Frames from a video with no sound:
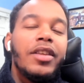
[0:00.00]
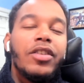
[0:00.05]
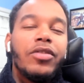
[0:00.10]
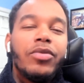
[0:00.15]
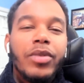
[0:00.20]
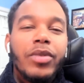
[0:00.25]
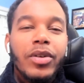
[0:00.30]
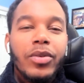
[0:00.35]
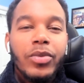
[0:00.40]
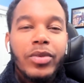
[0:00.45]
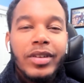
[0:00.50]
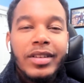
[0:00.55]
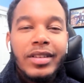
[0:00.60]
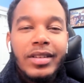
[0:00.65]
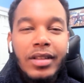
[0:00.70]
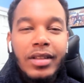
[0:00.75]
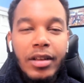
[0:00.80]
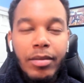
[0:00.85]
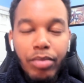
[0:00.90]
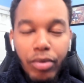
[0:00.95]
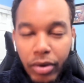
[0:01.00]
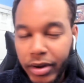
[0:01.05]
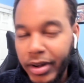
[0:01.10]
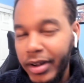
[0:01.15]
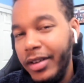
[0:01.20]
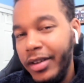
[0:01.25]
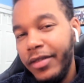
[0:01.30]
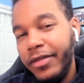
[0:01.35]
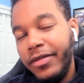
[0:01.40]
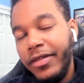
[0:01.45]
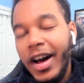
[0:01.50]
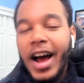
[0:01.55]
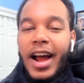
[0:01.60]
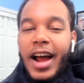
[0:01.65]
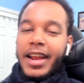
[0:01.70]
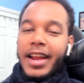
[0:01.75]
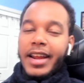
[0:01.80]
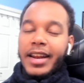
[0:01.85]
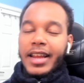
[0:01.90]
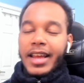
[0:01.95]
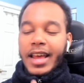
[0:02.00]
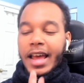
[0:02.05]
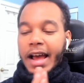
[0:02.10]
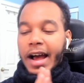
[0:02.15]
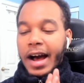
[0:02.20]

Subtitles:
This one was the Broca Divide.